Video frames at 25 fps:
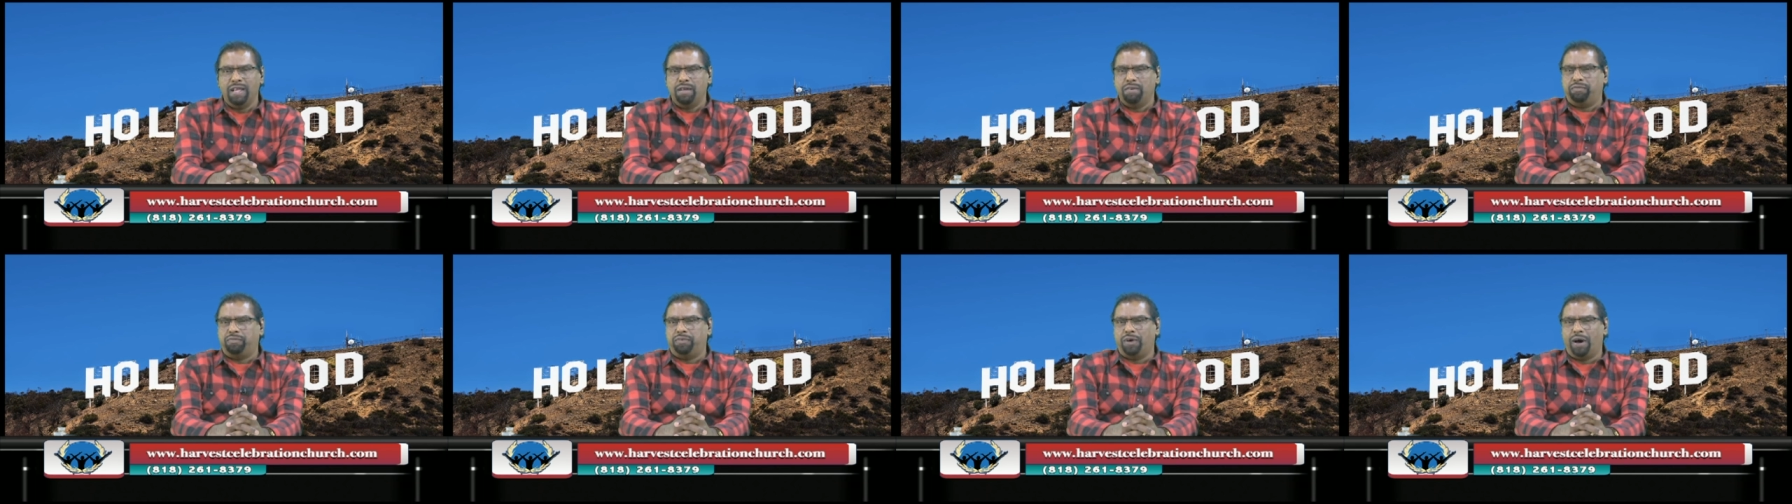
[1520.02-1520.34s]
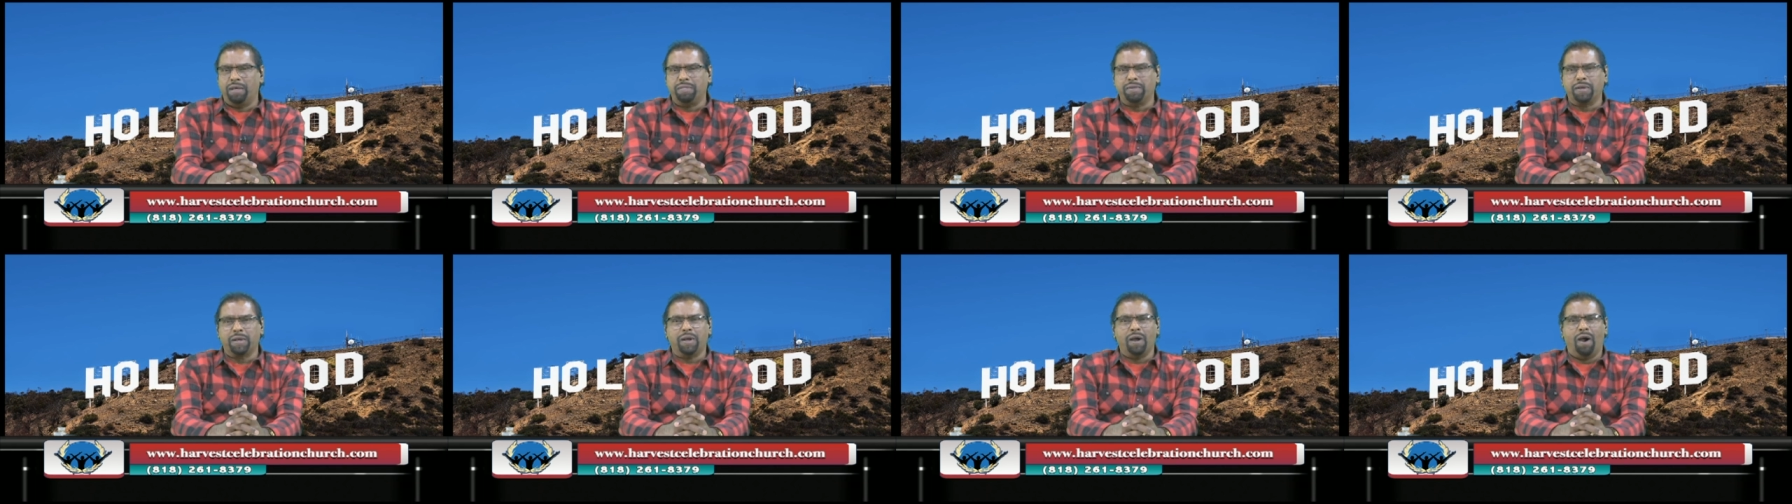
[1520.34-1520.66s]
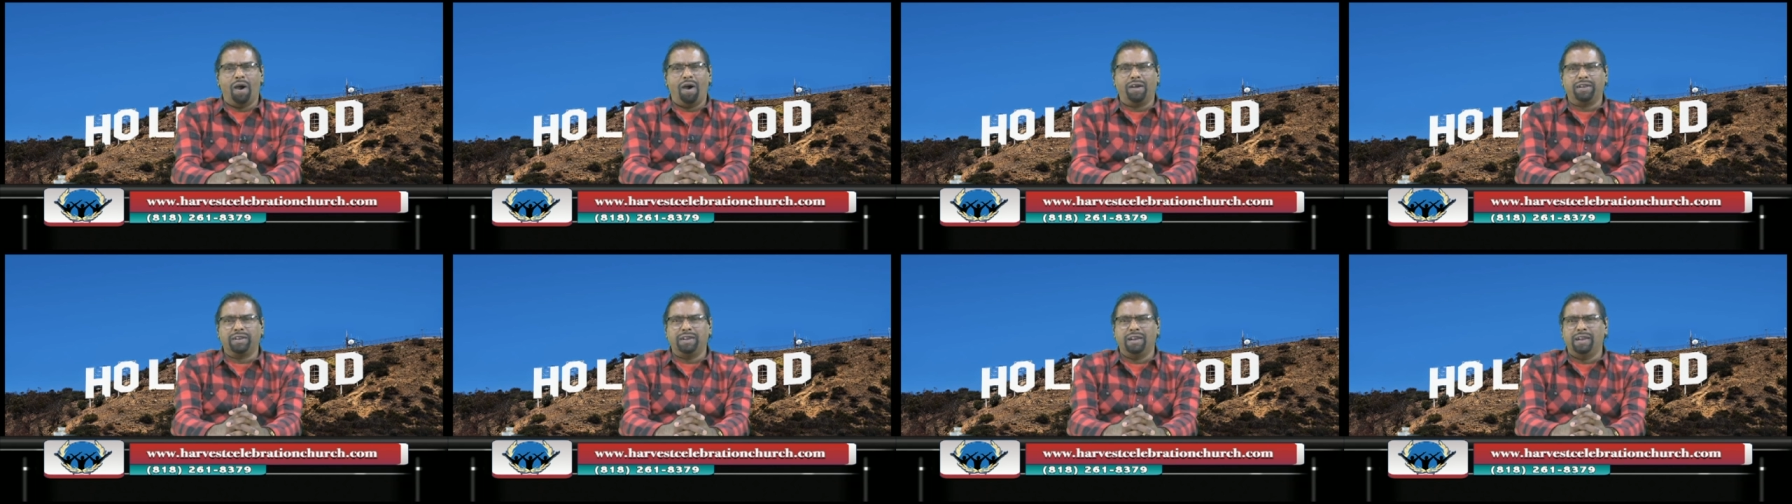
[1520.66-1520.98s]
Father
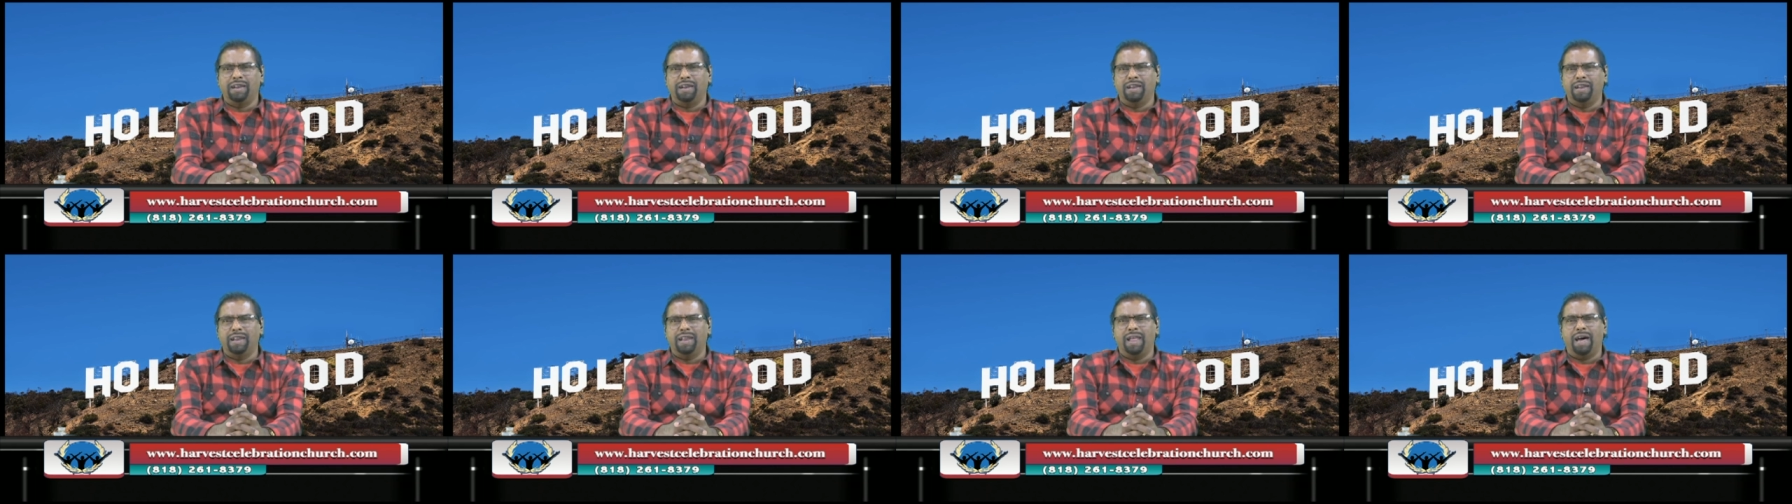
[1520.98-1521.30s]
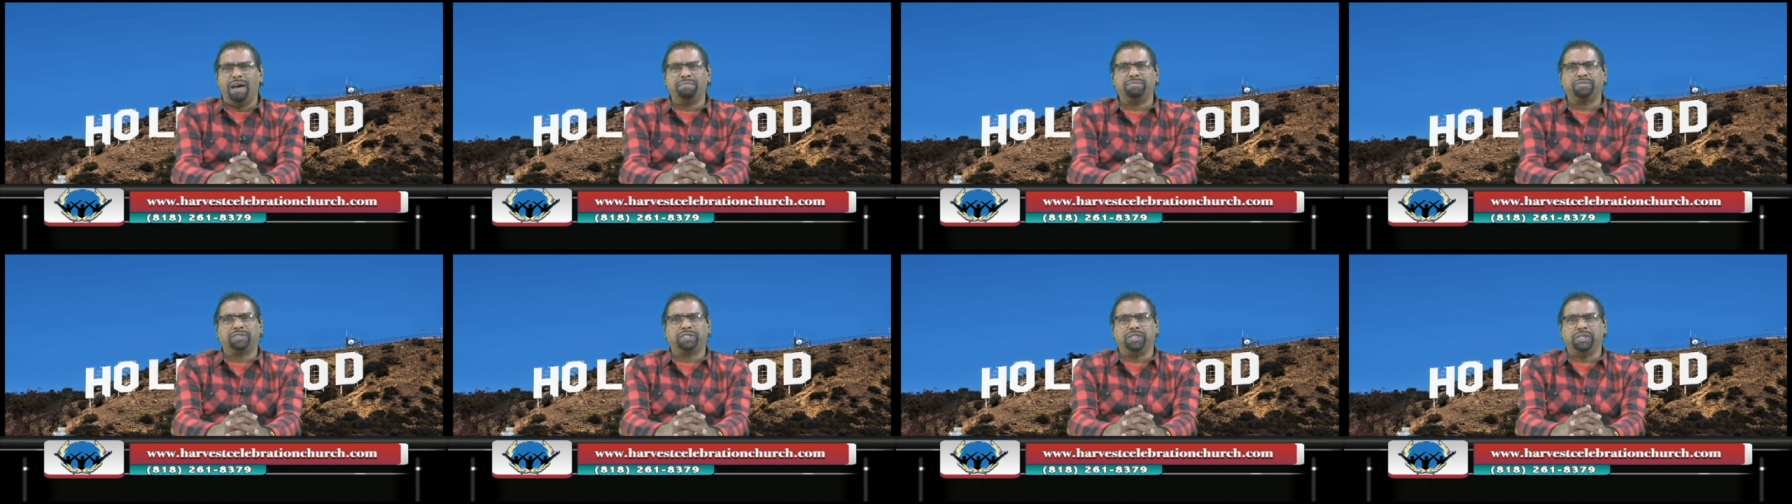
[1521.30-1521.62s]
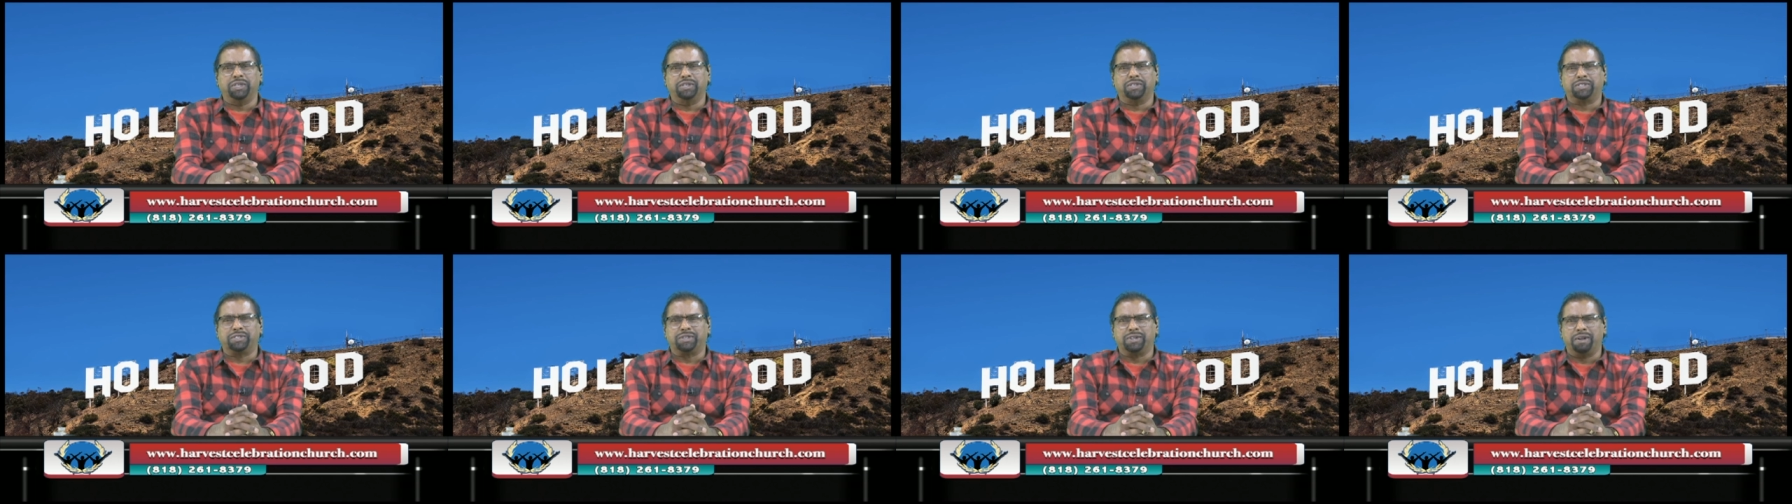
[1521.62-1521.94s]
God loves
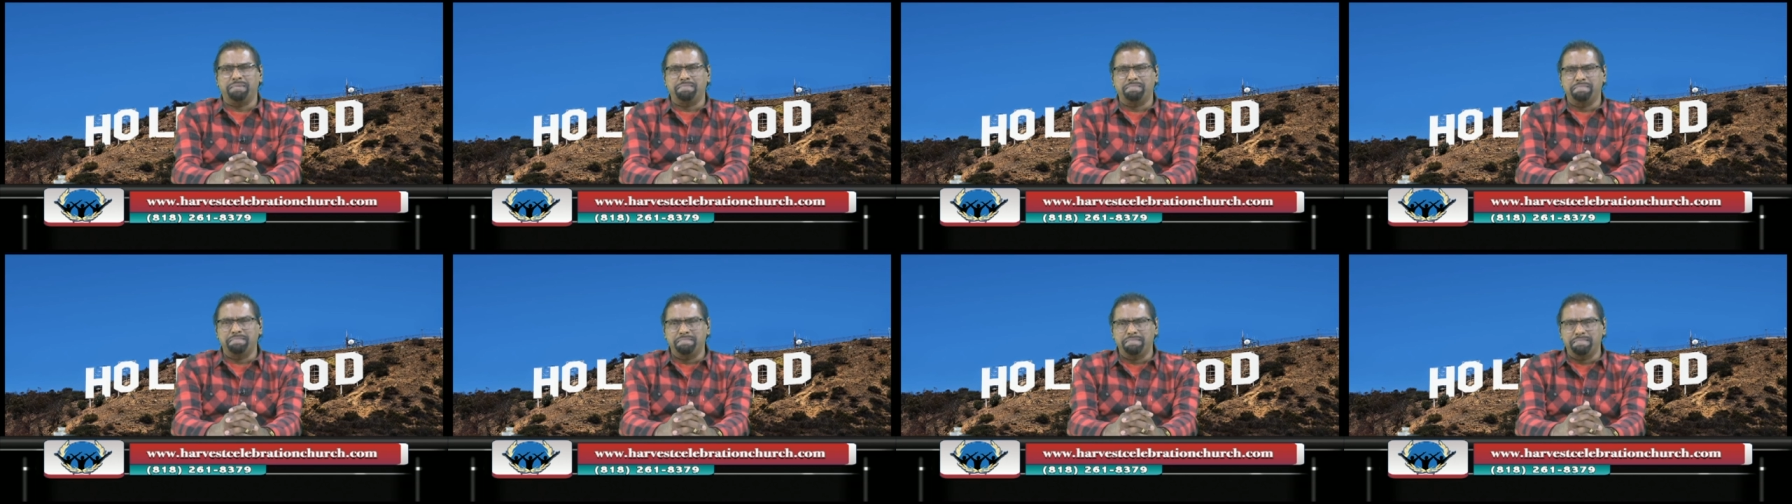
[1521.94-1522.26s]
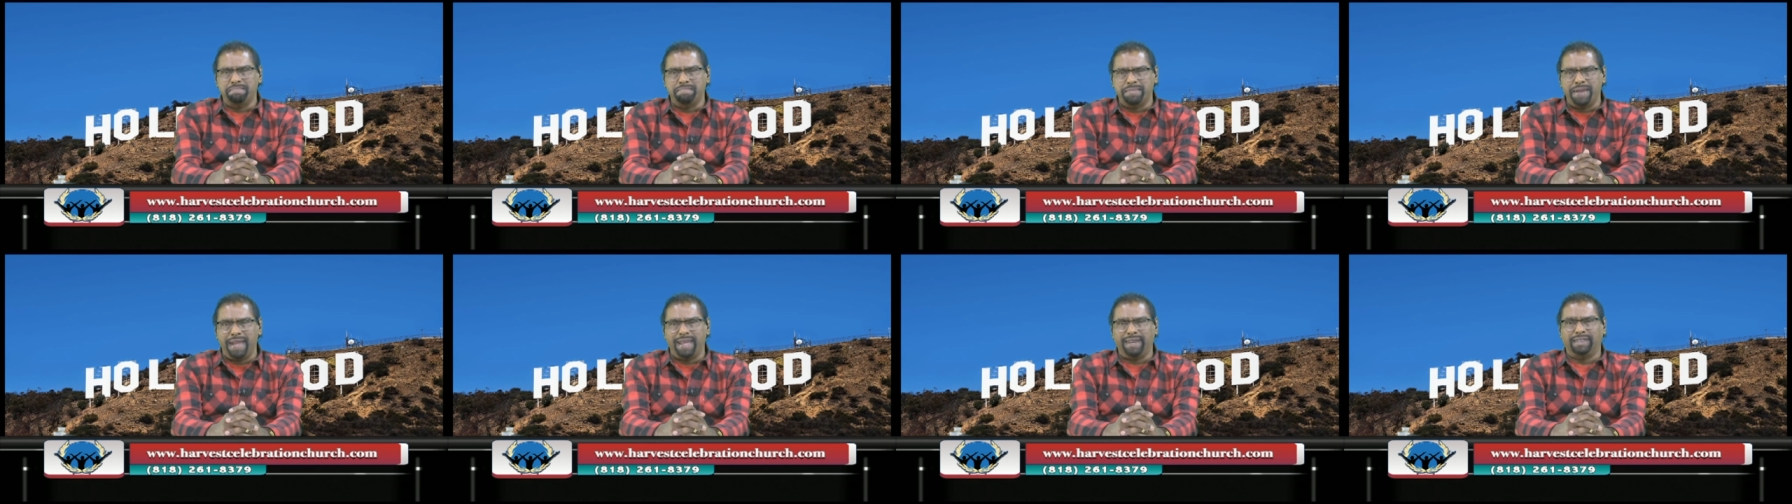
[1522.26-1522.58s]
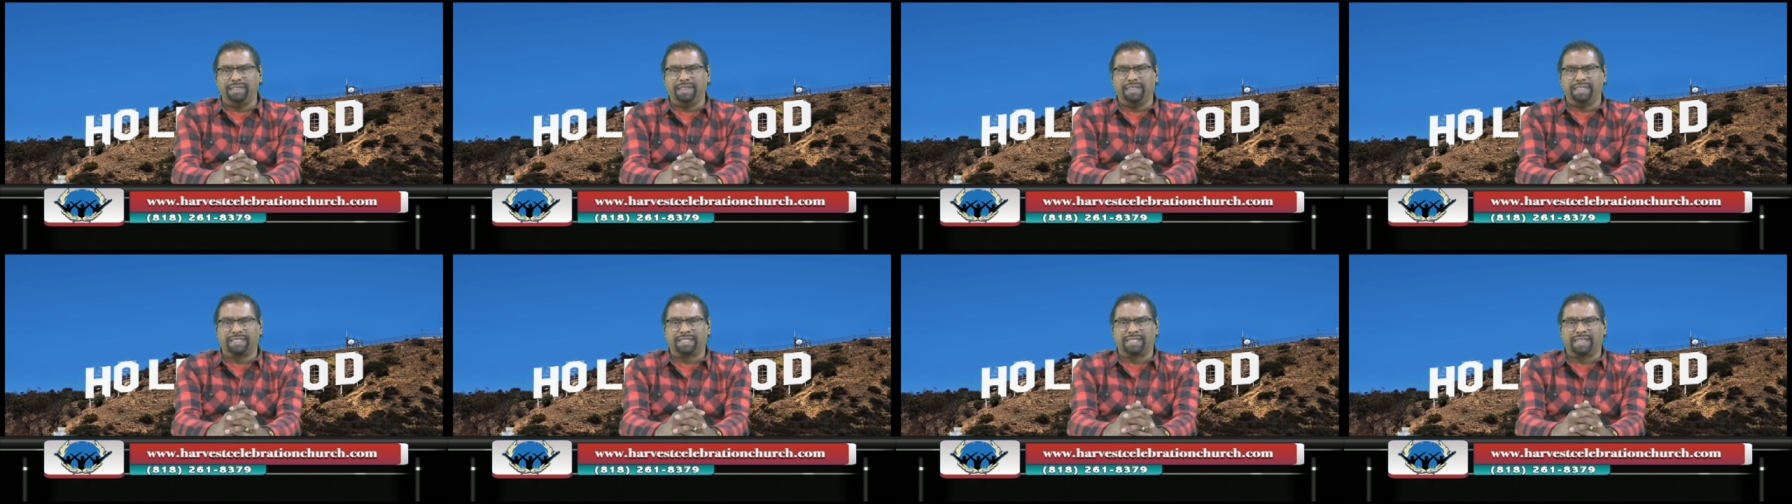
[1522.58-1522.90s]
you
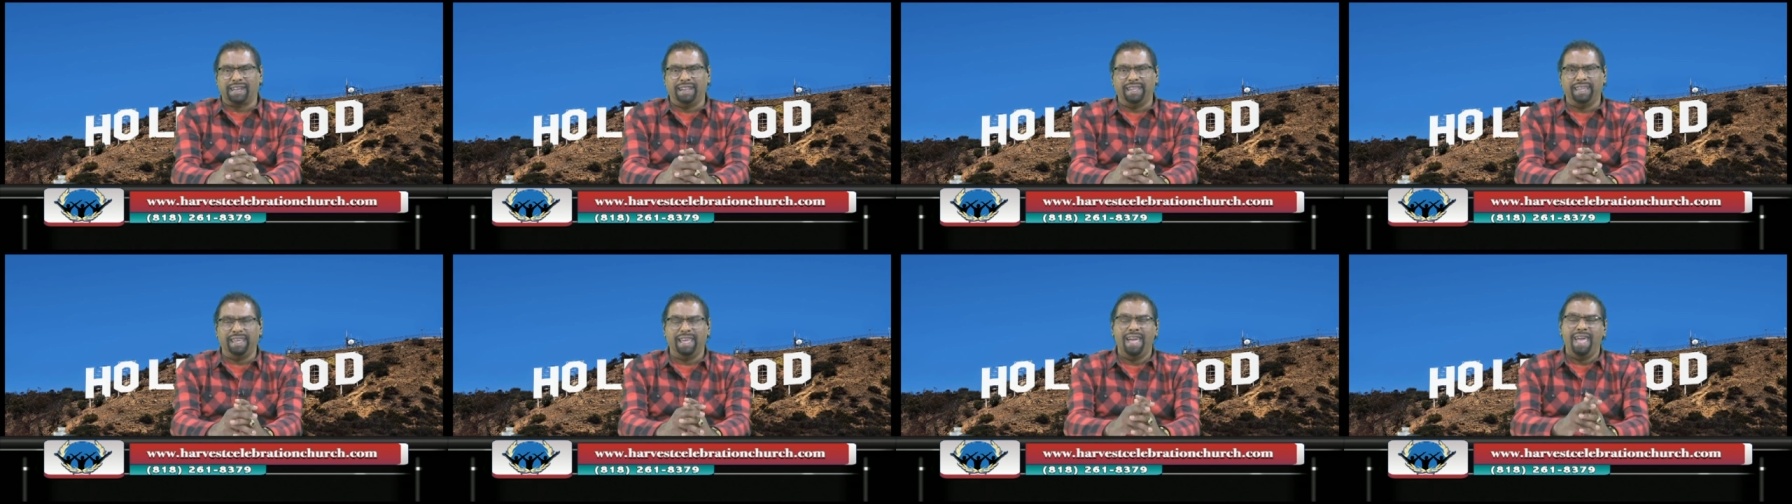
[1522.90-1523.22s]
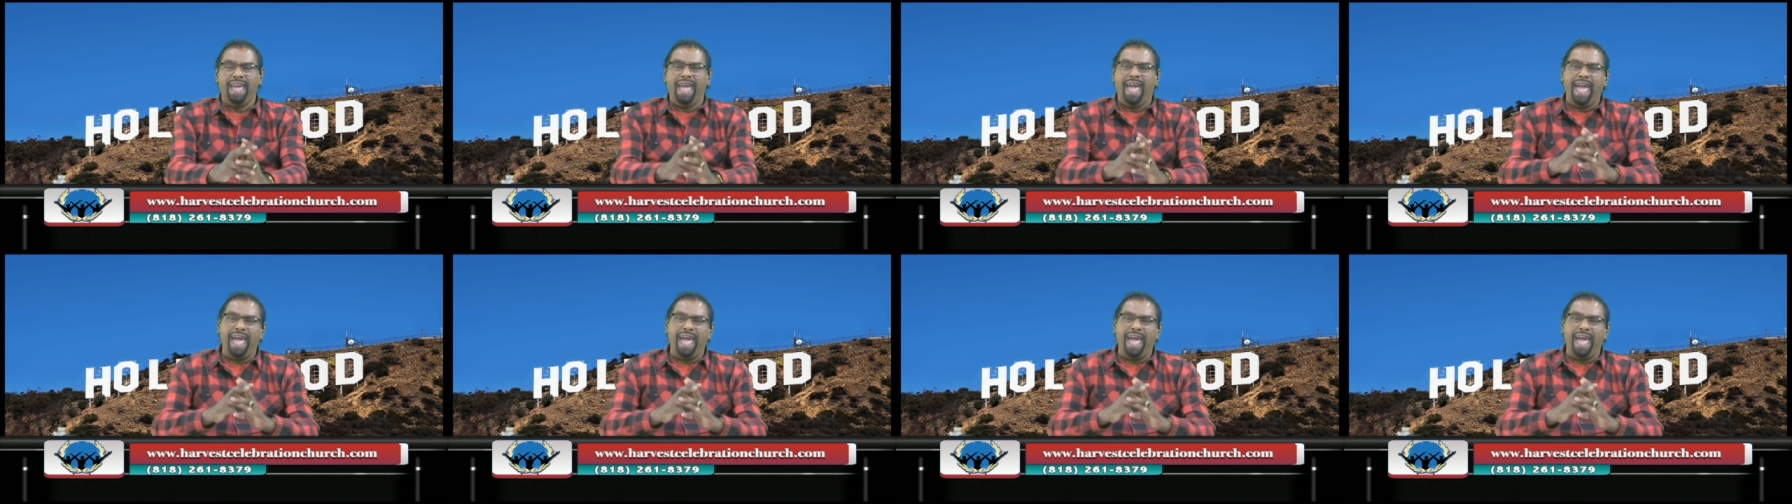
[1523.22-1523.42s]
tremendously,